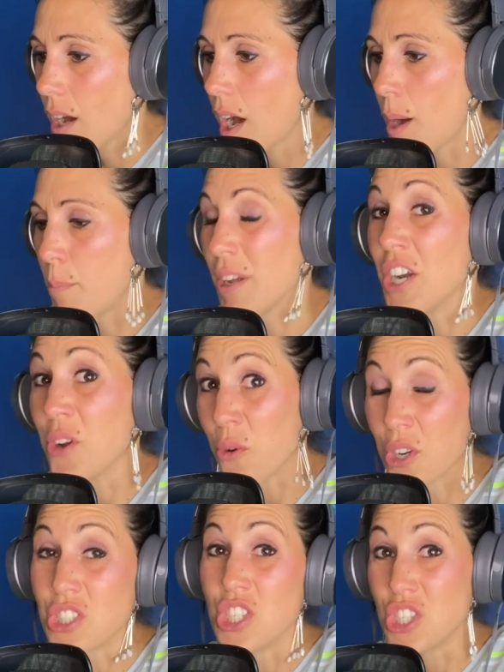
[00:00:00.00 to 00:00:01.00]
Um, but in
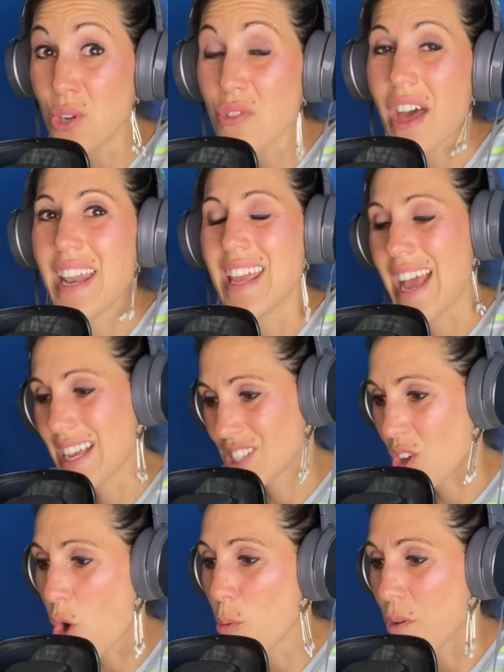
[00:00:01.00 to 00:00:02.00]
order to do that, he has
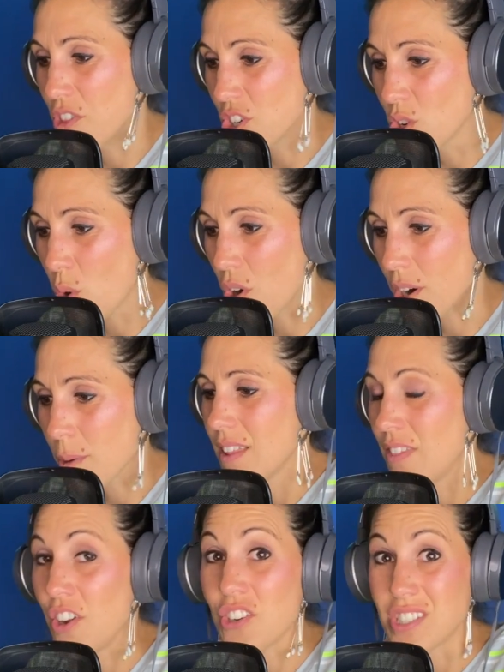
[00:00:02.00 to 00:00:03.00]
to open the door.
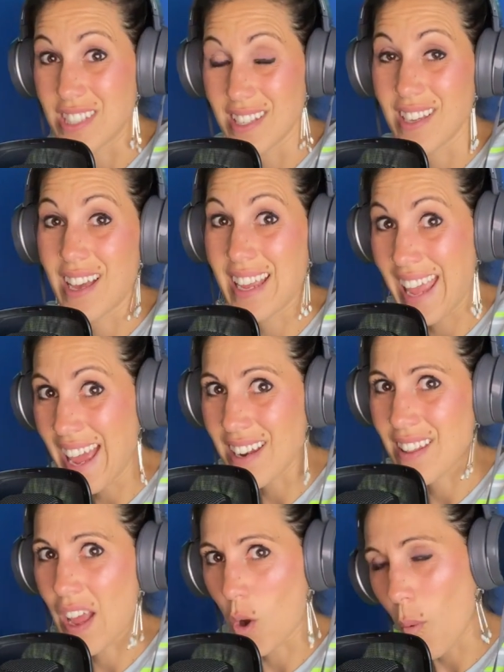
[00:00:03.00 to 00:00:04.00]
There's
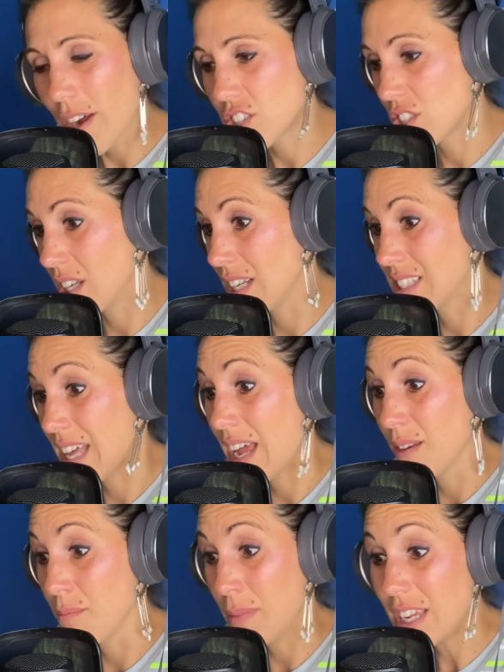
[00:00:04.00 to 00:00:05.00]
again, that question is
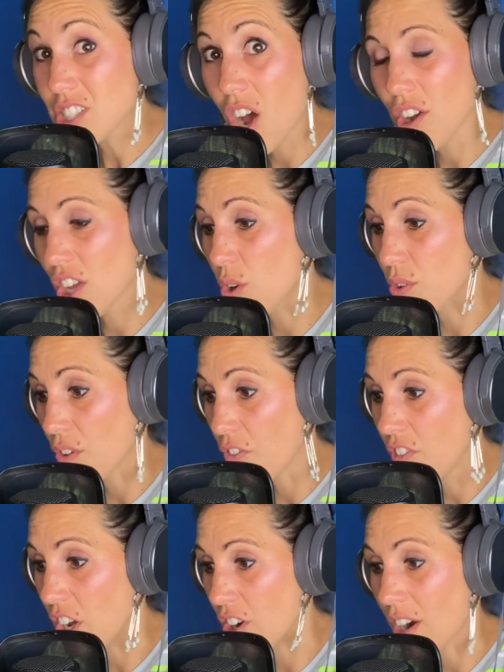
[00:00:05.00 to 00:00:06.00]
that me talking or the
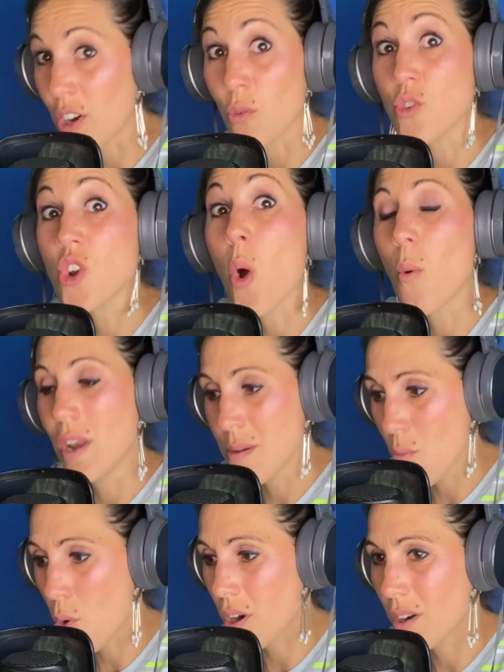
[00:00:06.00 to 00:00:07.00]
fear? I don't know
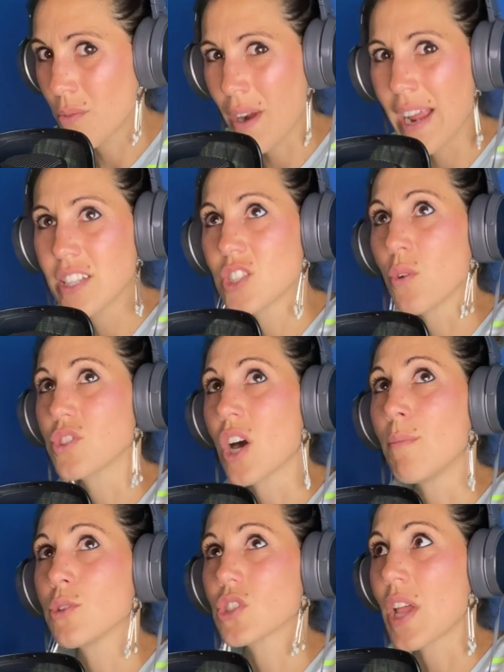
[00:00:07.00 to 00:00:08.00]
anymore, right? So it's
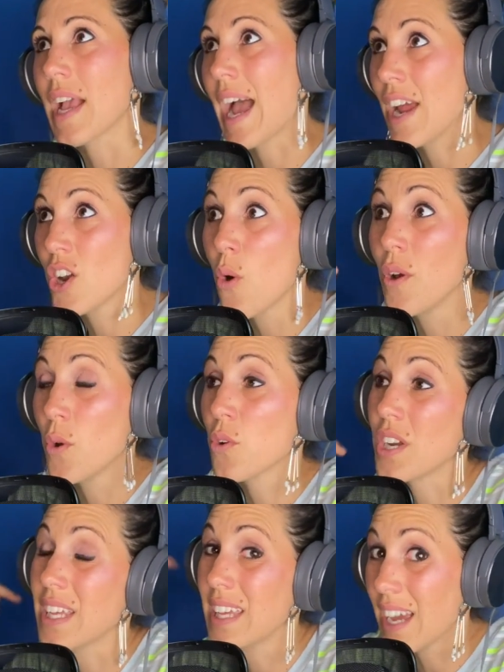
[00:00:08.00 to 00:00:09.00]
almost like I know in order
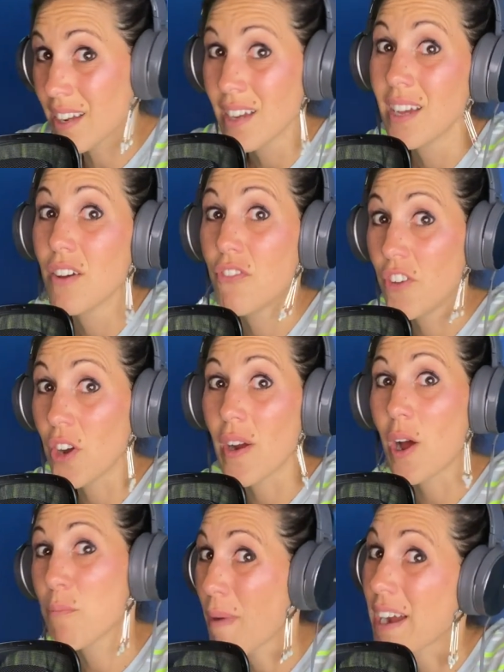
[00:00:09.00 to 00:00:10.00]
to kick fear
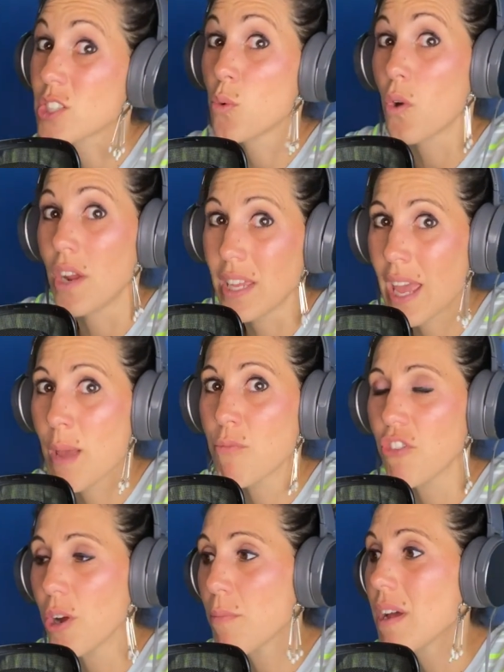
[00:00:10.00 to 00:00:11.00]
out back to where he came
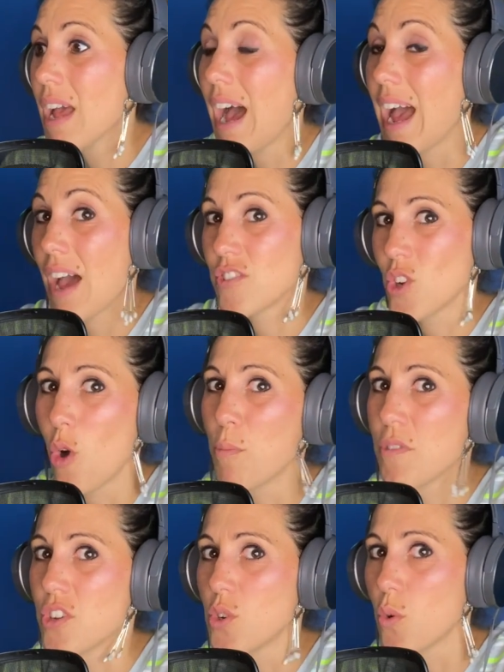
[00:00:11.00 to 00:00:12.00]
from, I have to
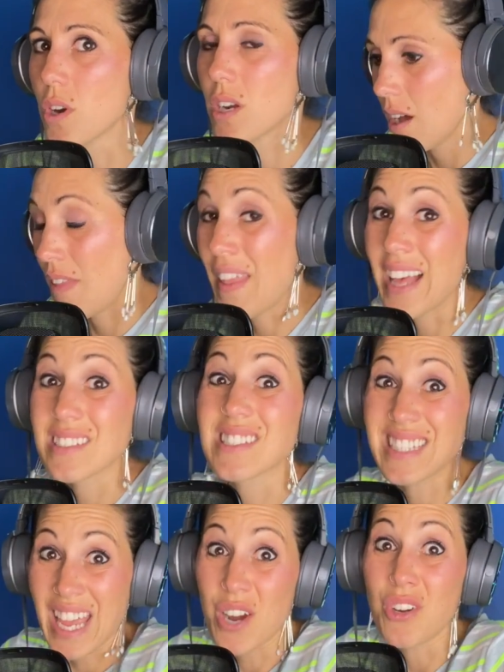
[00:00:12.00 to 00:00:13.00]
open the door. And that's
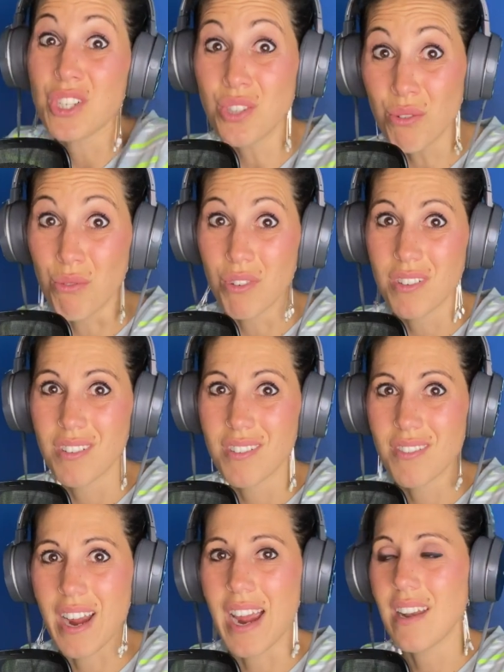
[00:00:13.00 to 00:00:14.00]
scary too,
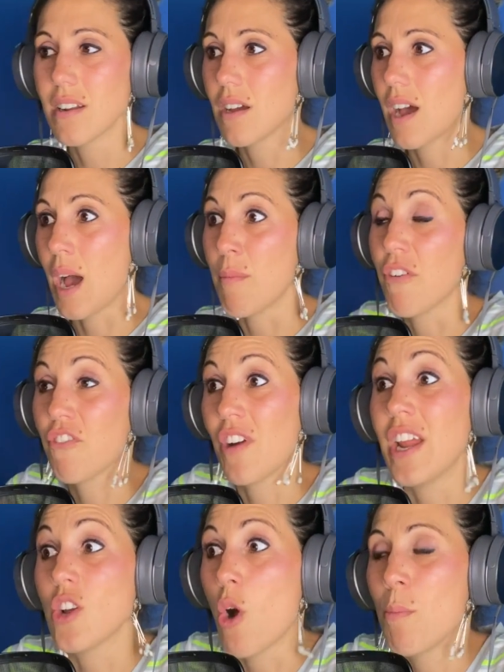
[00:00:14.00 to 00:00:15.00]
right? I'm
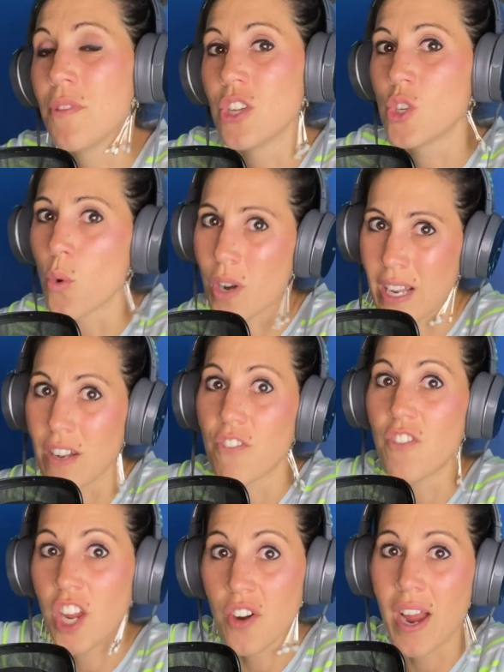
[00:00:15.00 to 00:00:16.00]
afraid to open the door and let
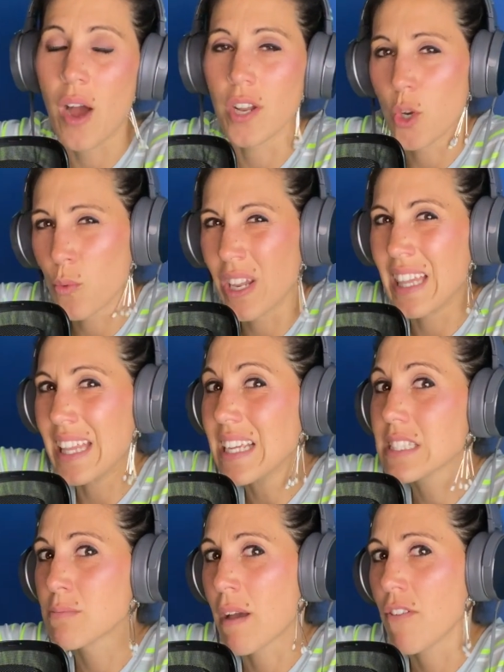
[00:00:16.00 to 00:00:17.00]
fear out and
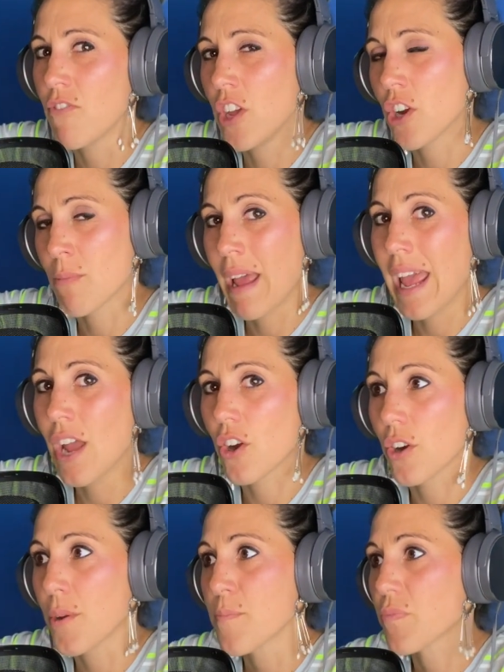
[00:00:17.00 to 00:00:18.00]
release my fear and my
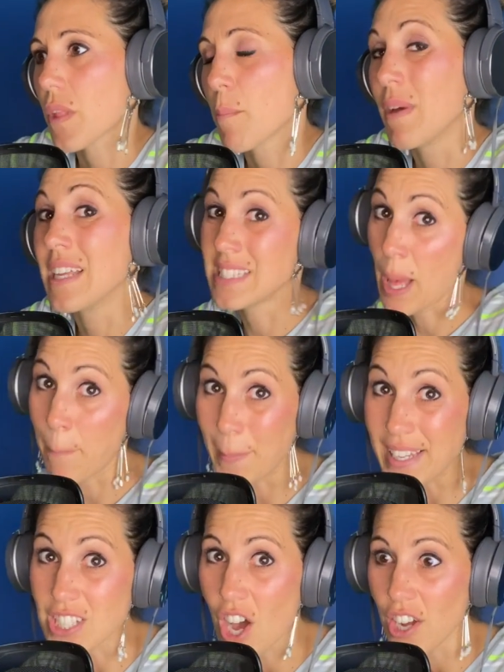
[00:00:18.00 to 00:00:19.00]
anger. But is that
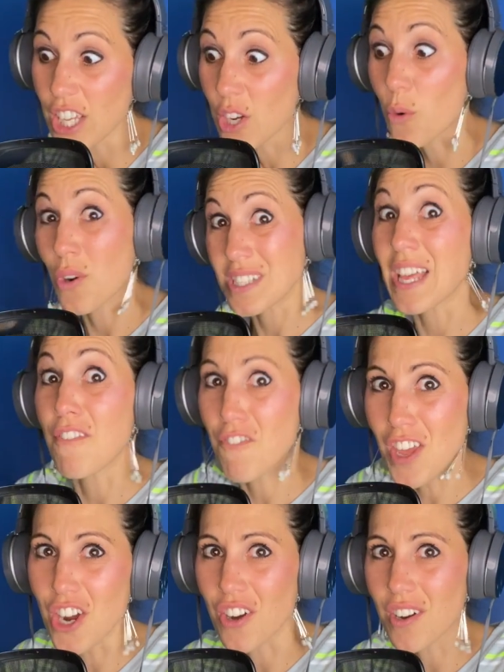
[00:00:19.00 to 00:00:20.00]
me talking or is that
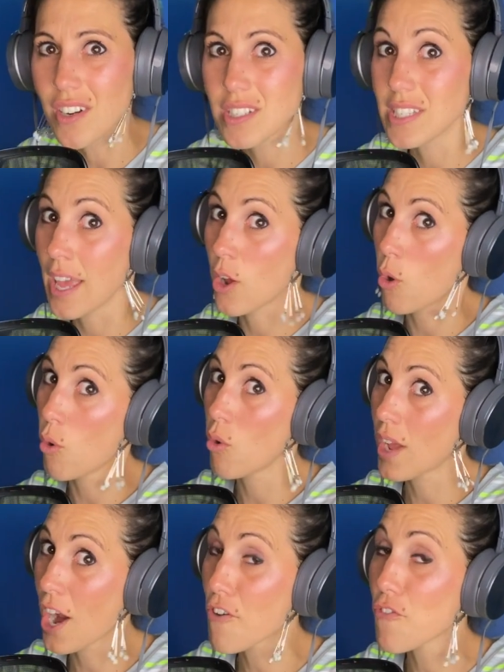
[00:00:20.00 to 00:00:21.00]
fear saying, oh,
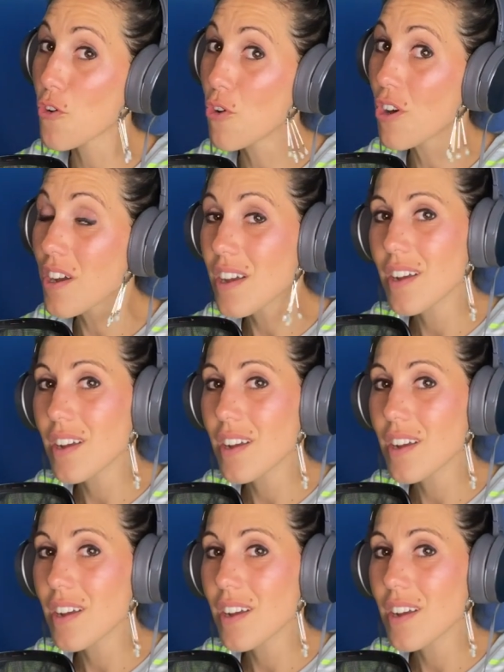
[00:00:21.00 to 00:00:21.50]
careful?